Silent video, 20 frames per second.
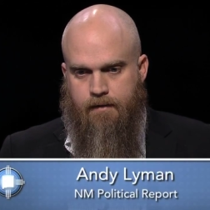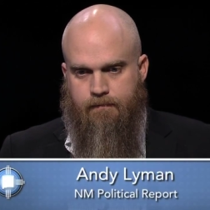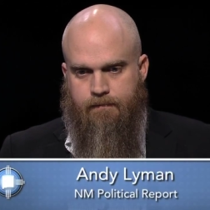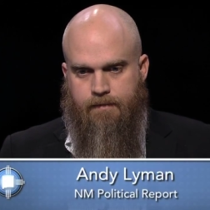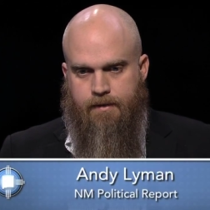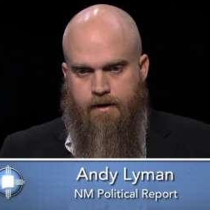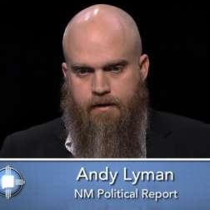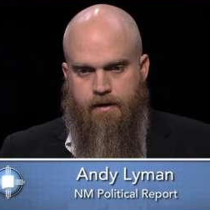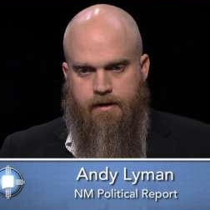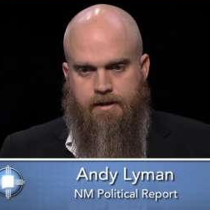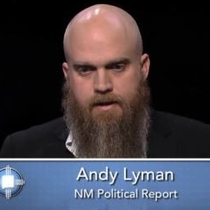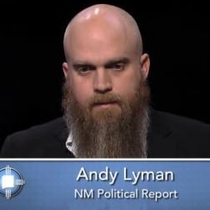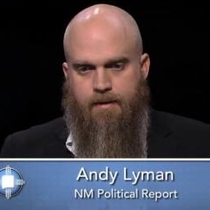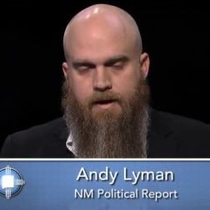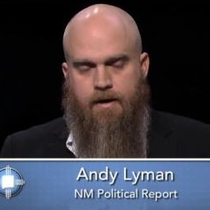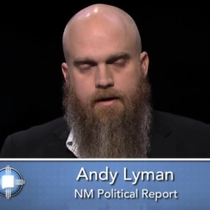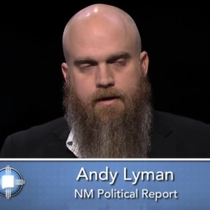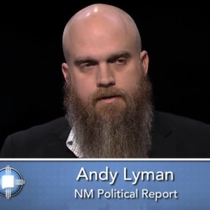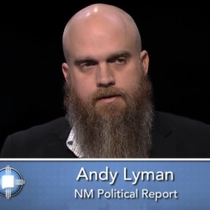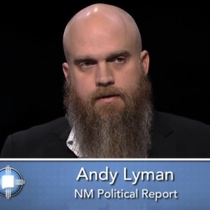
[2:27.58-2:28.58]
theories coming
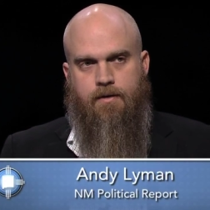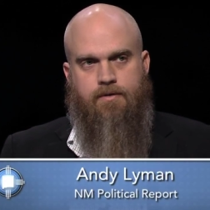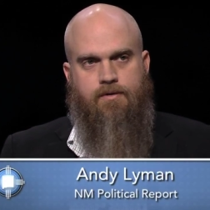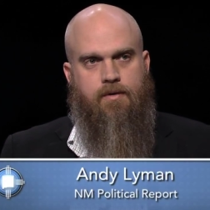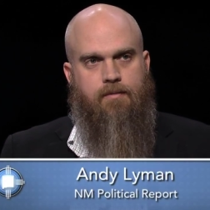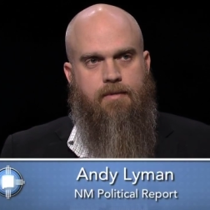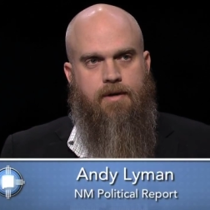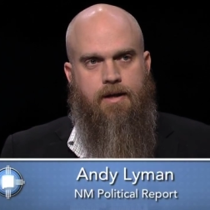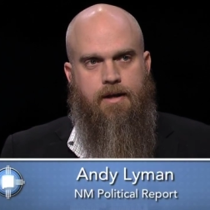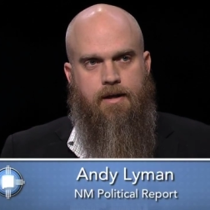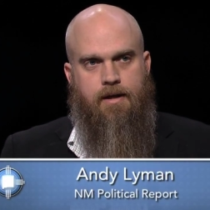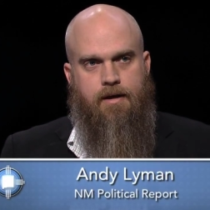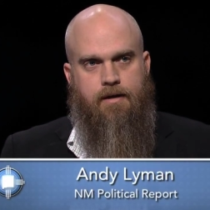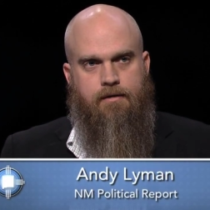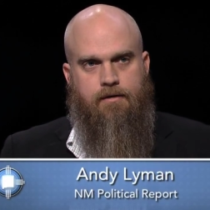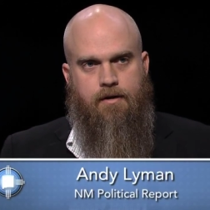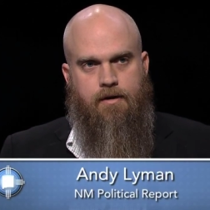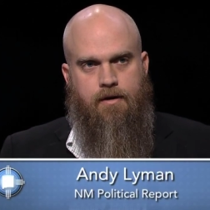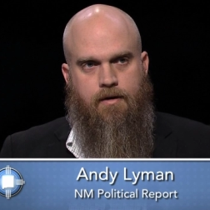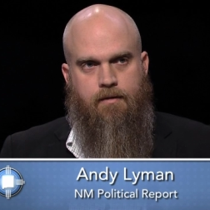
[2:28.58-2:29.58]
out on social
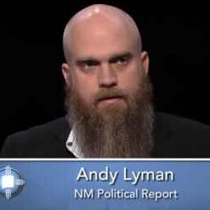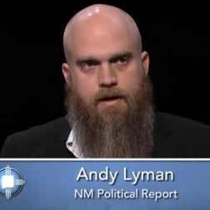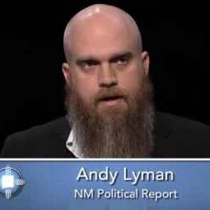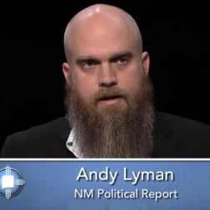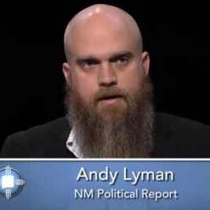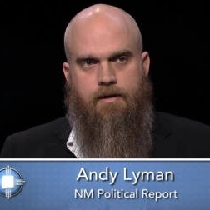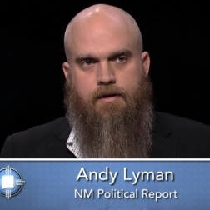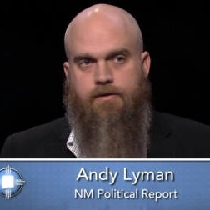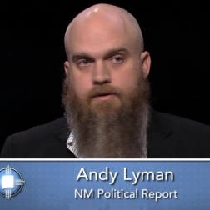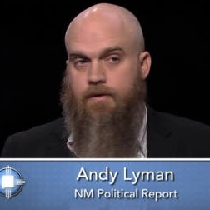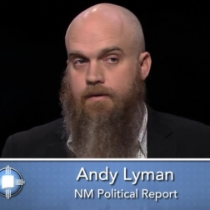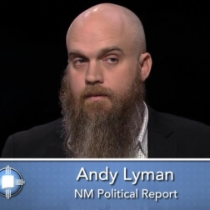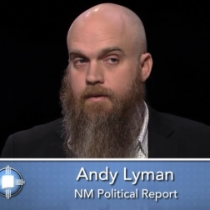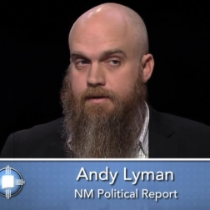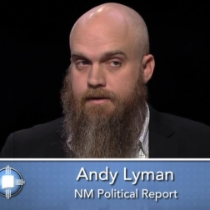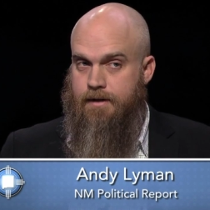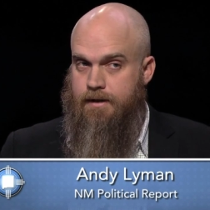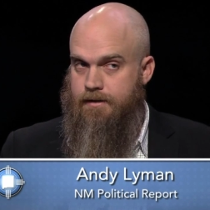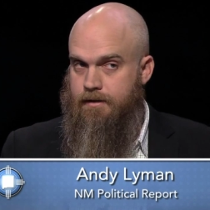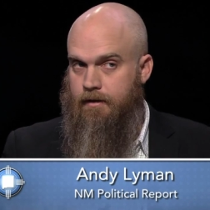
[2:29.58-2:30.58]
media, you know, and so it
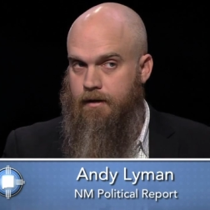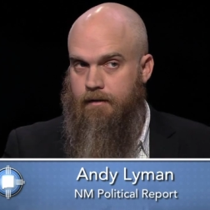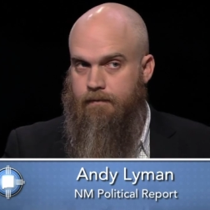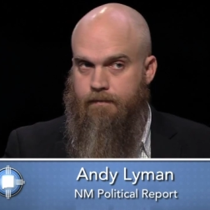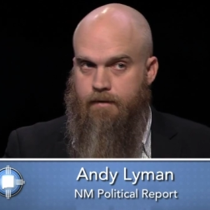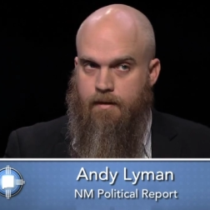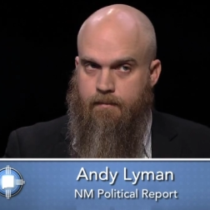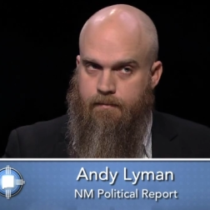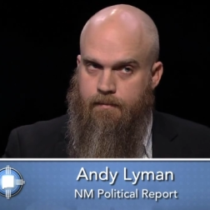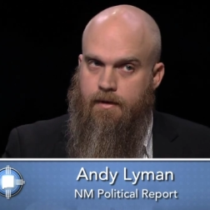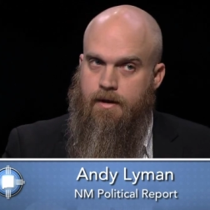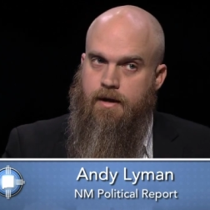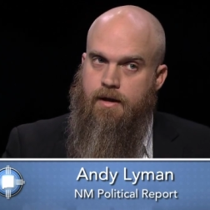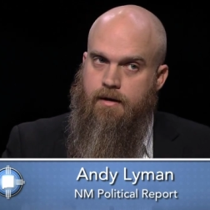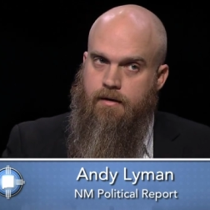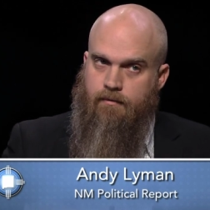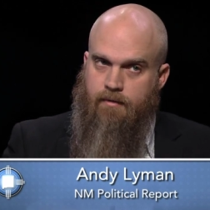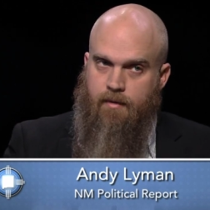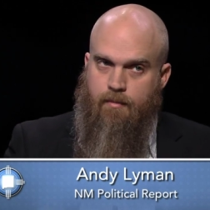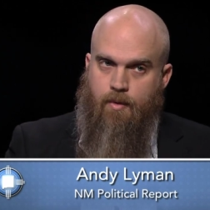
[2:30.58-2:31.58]
wasn't necessarily from
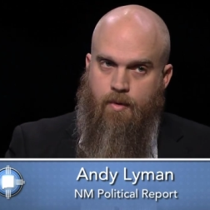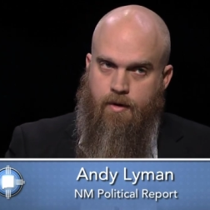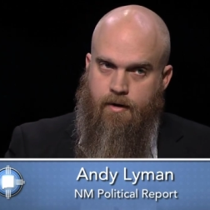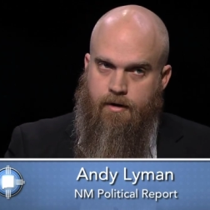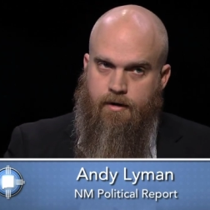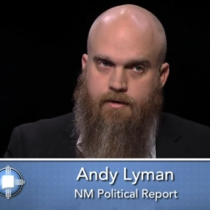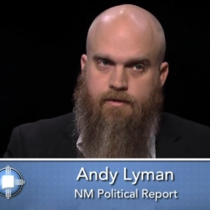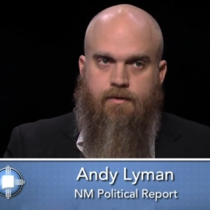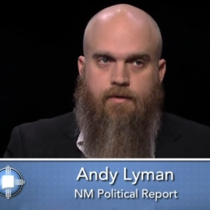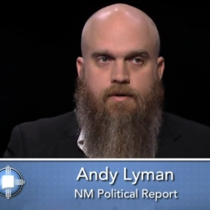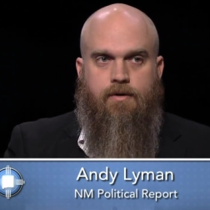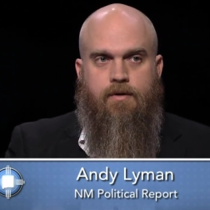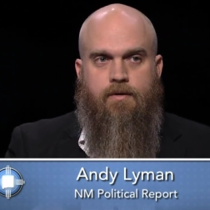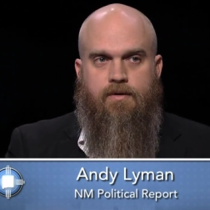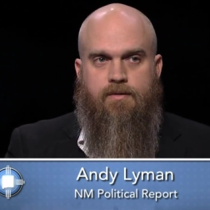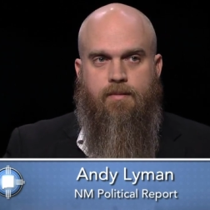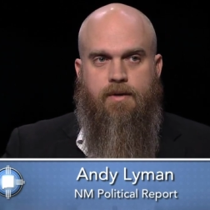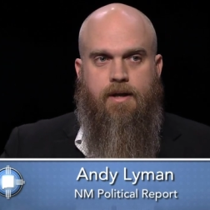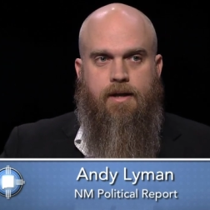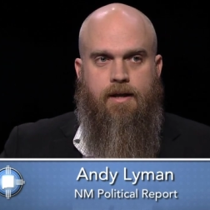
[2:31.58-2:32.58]
reporters or
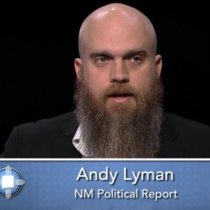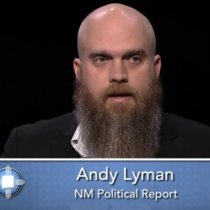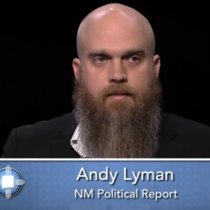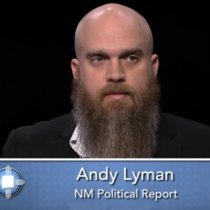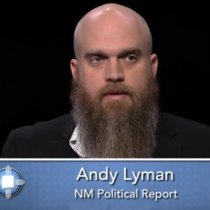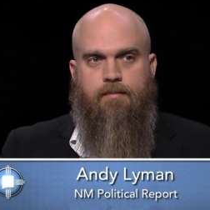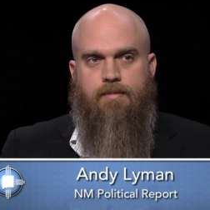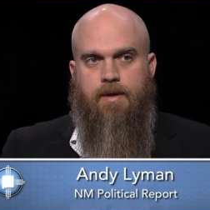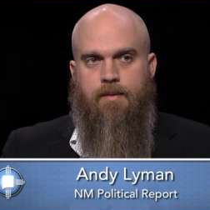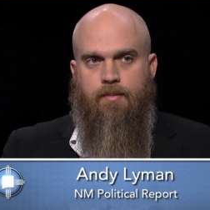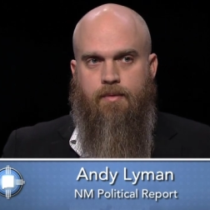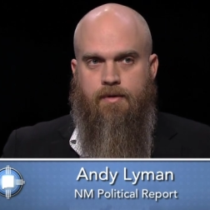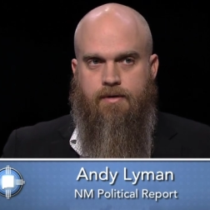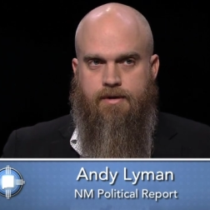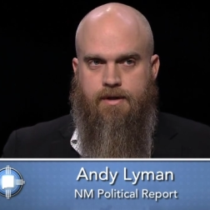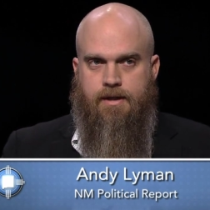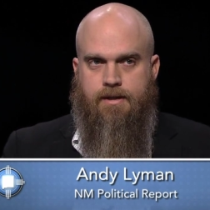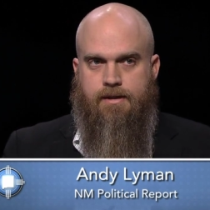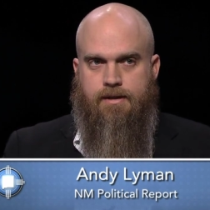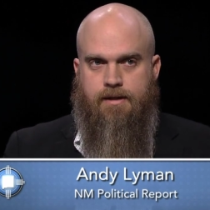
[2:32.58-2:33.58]
news media, but people
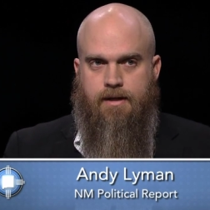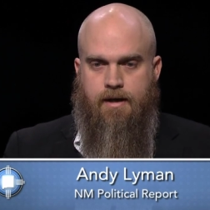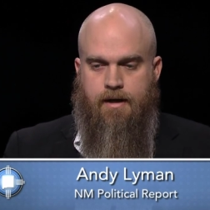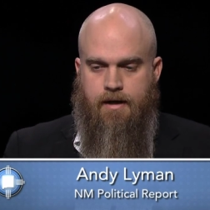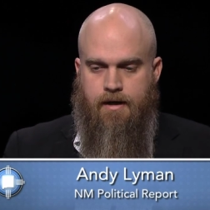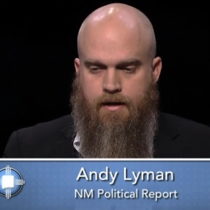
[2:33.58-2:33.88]
just